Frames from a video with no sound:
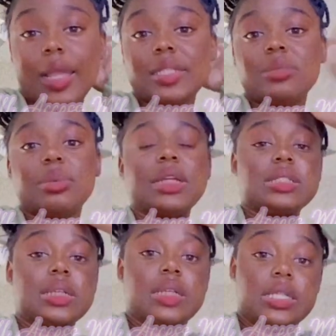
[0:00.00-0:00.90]
got these
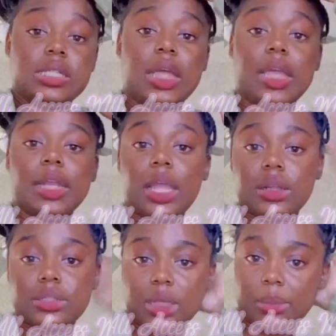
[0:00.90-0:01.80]
braids on yesterday and they
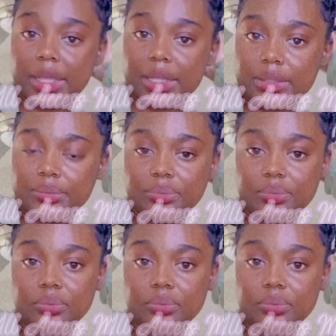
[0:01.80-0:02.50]
hurt so bad.